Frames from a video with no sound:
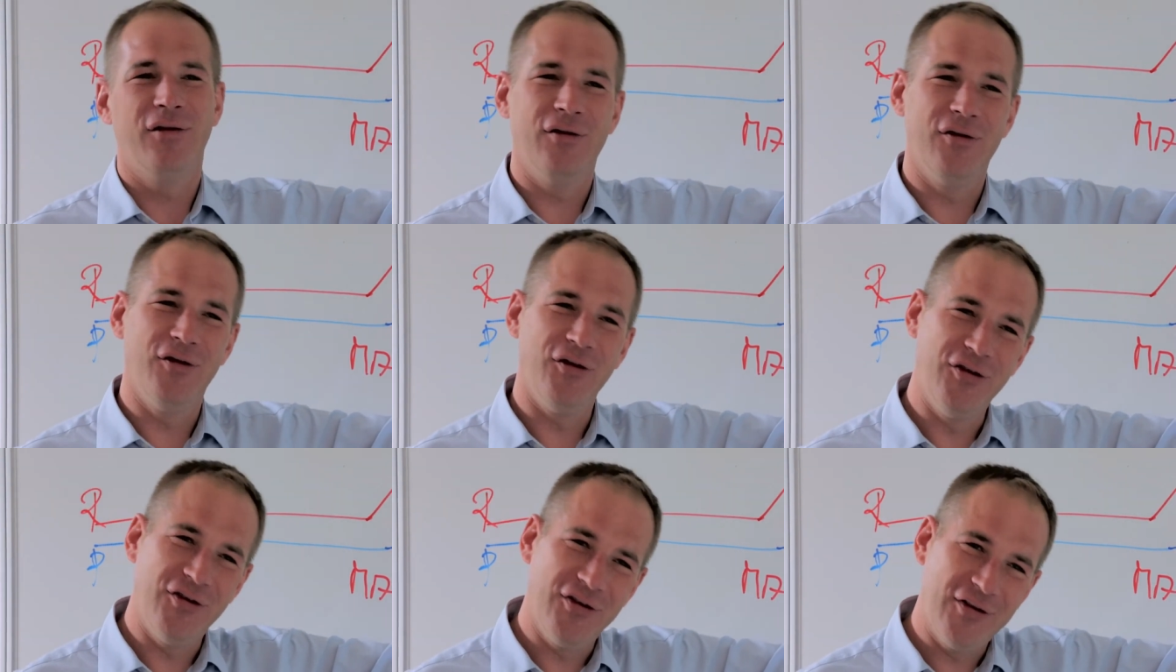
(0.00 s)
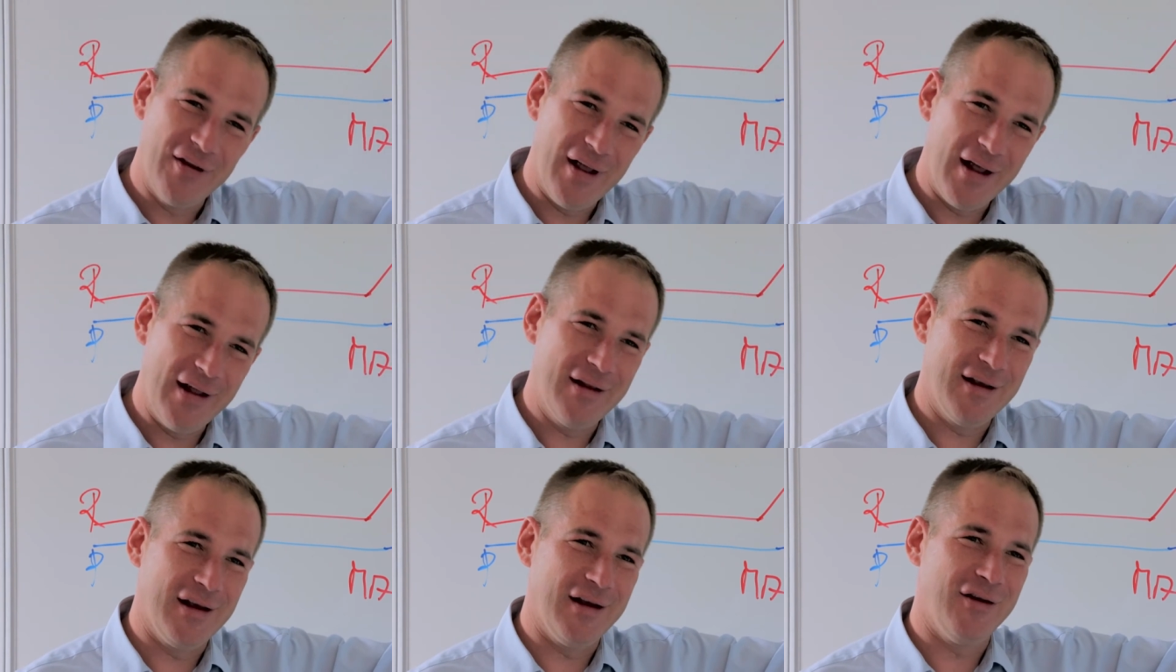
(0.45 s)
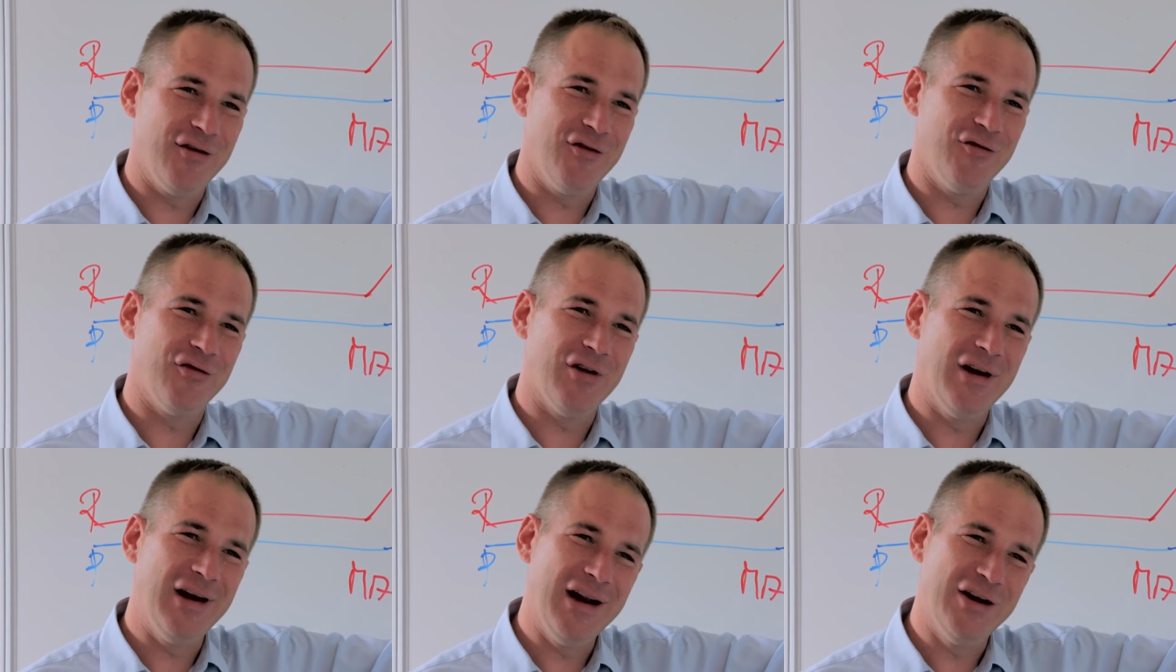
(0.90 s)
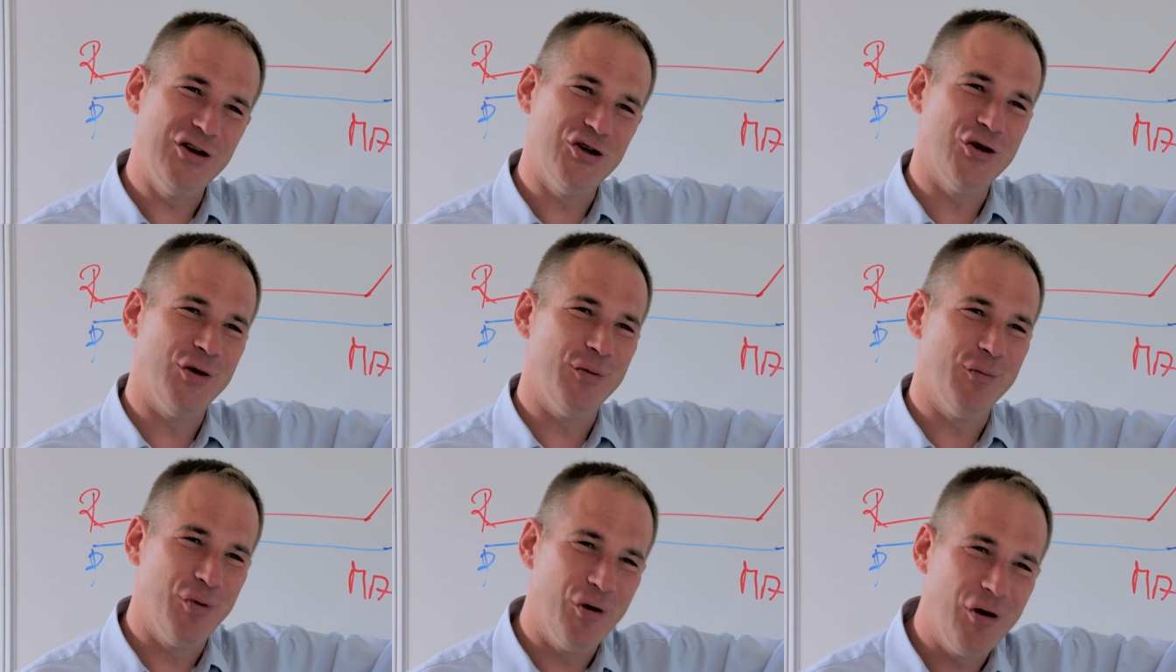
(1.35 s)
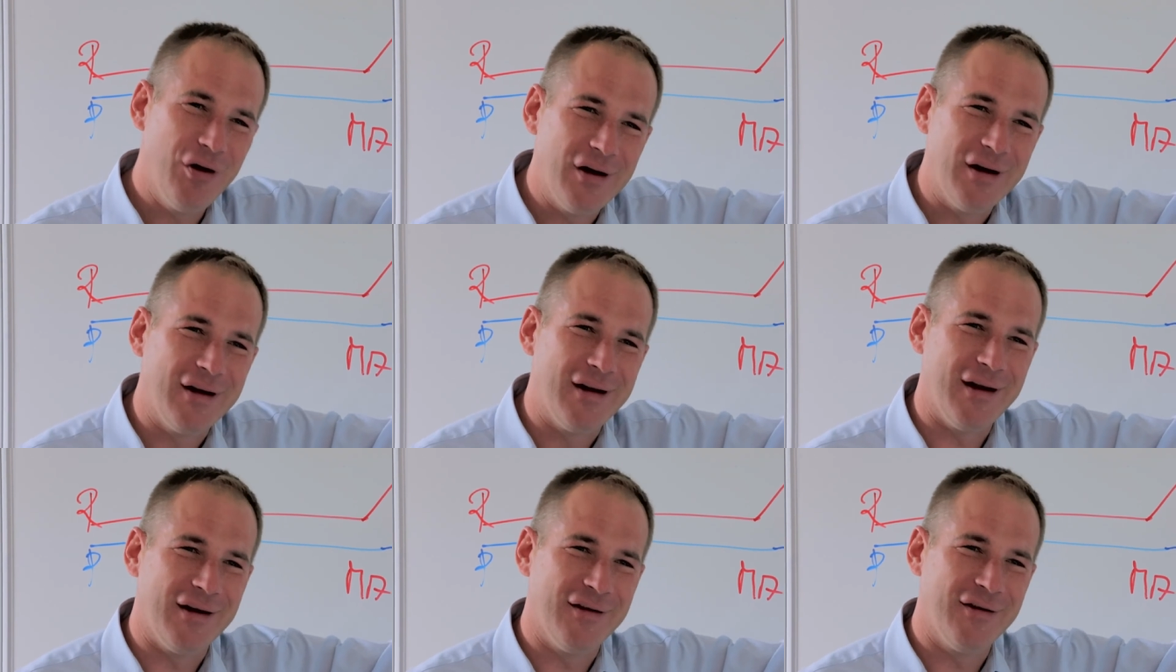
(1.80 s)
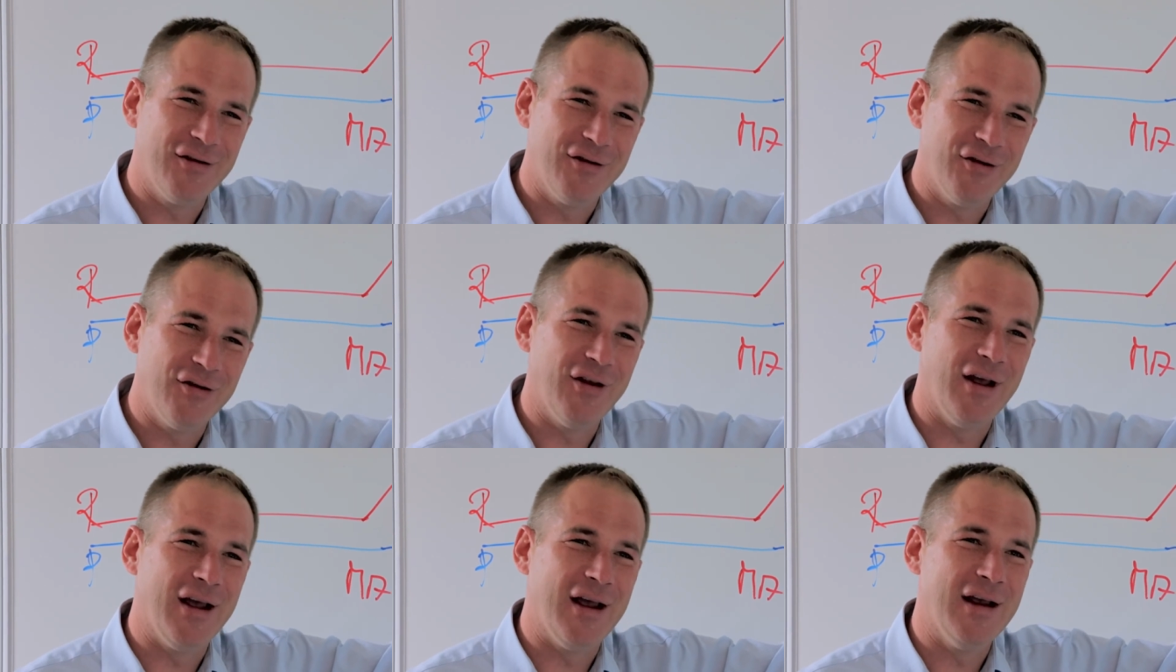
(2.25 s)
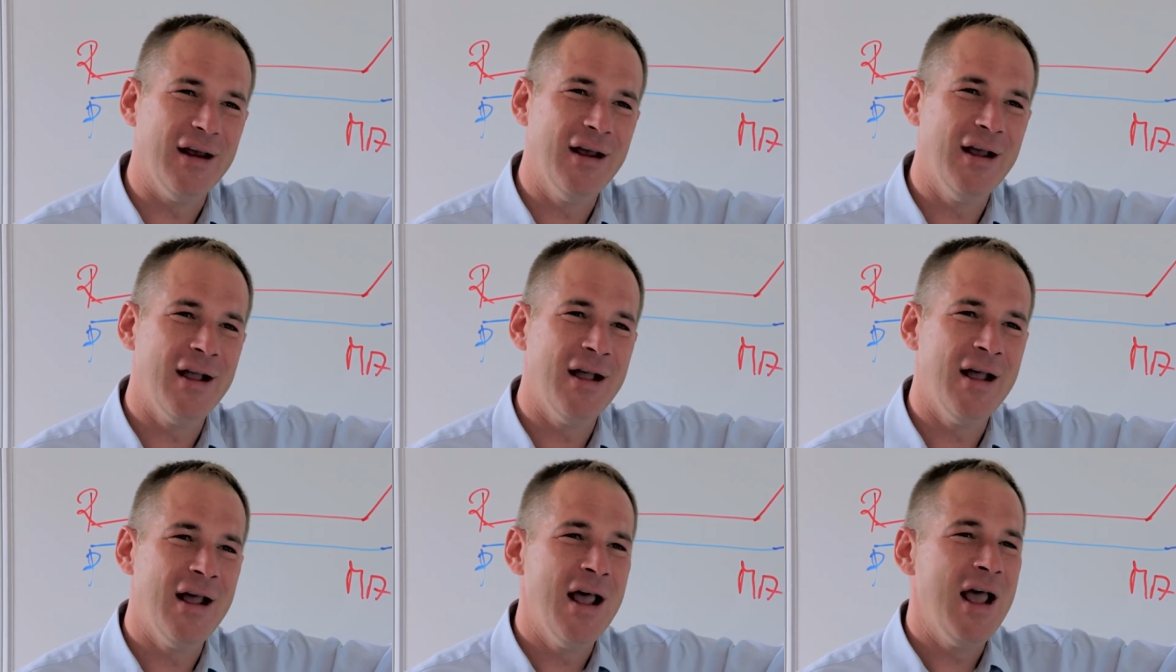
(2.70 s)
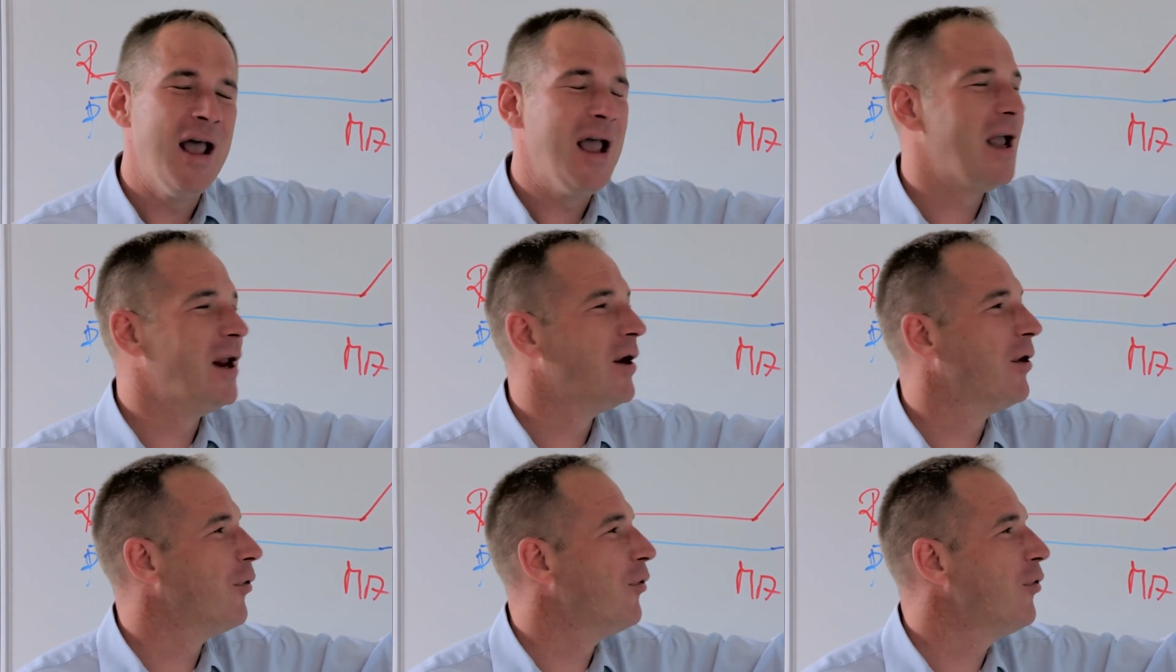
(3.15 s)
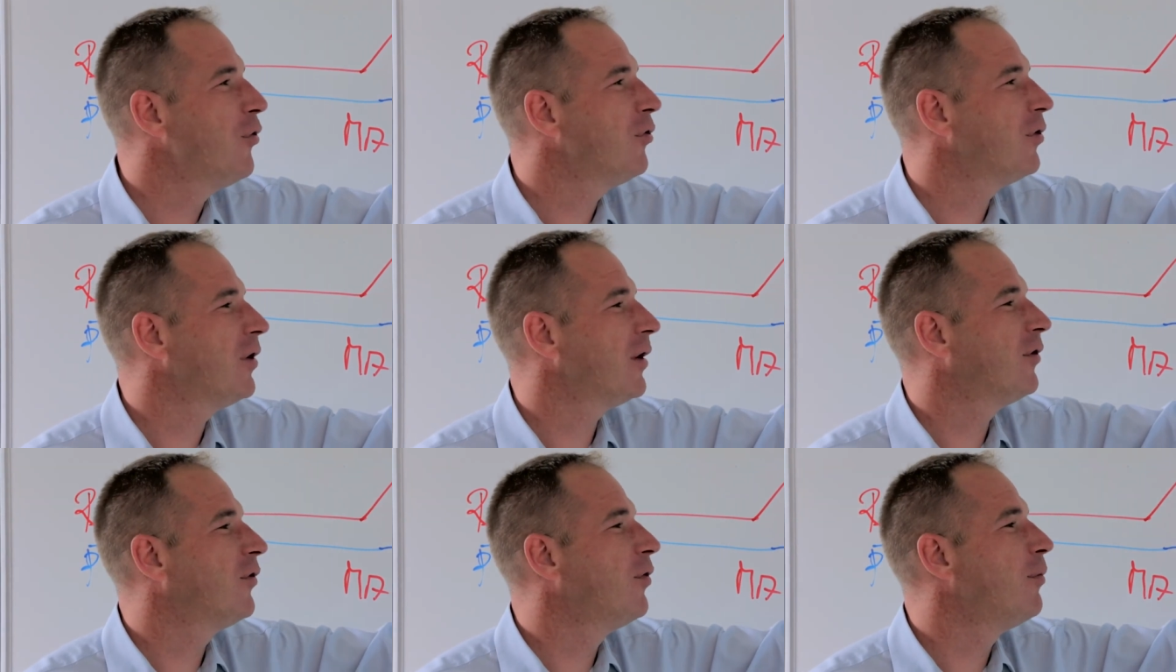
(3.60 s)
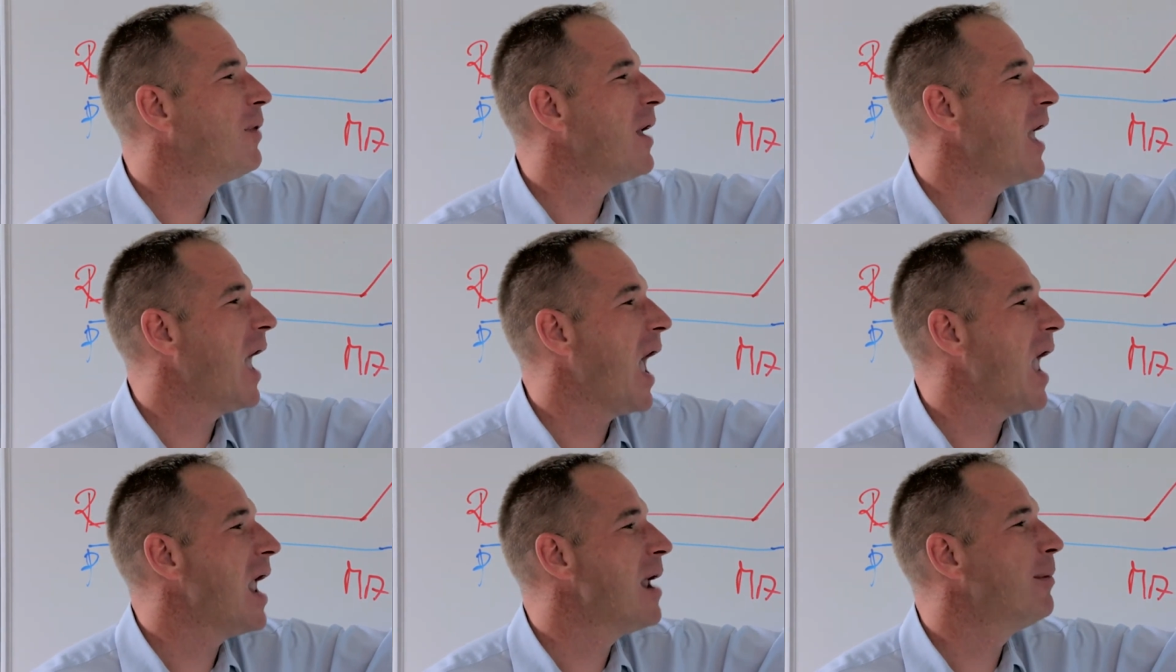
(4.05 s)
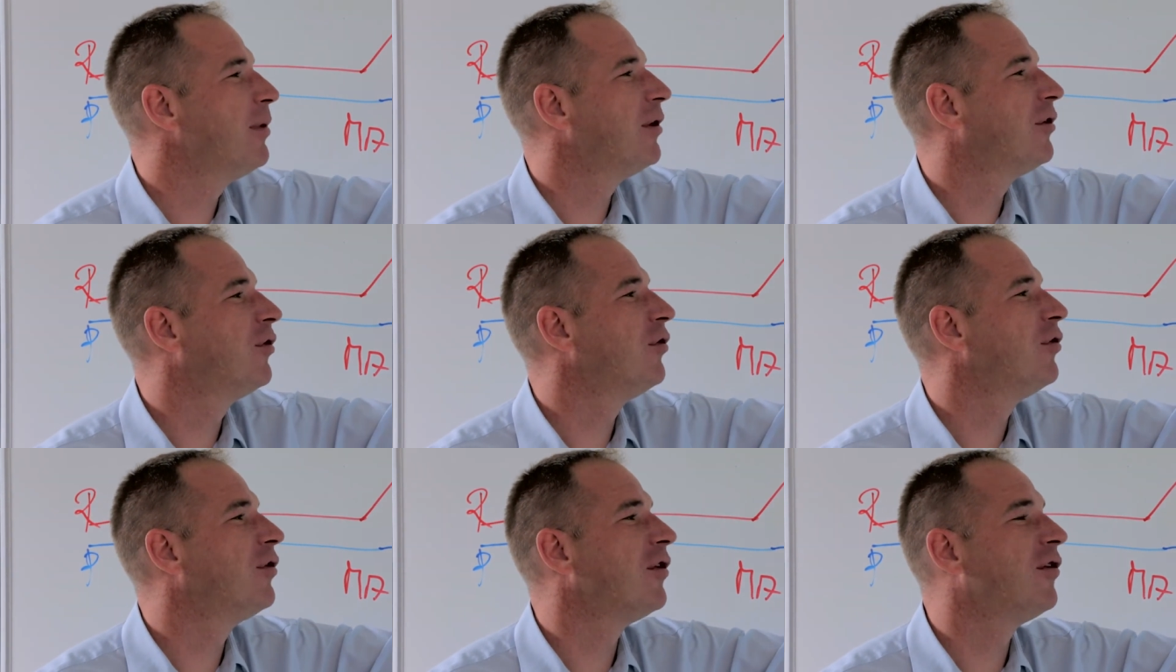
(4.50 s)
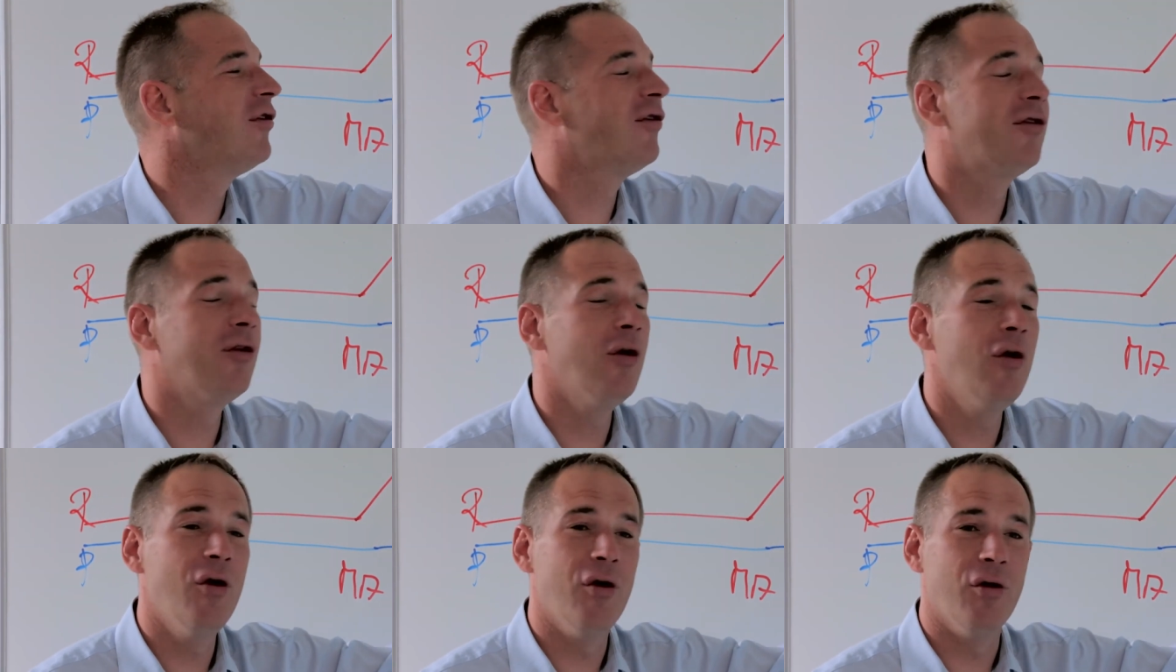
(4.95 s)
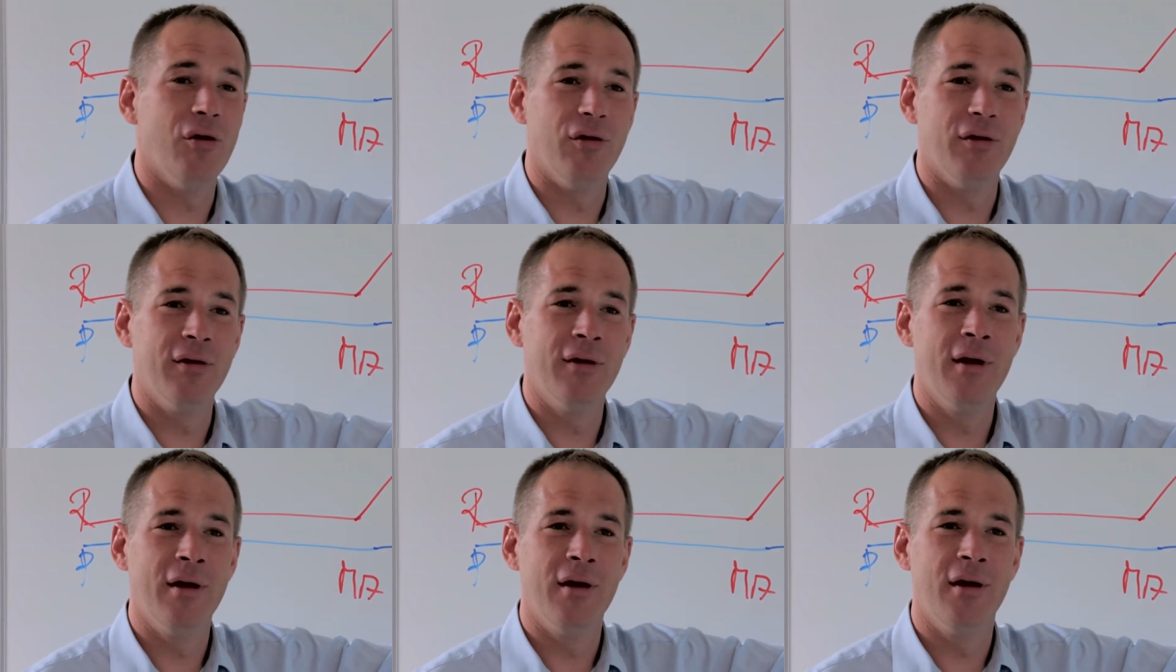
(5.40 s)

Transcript: to study religion and politics today in order to be able to discern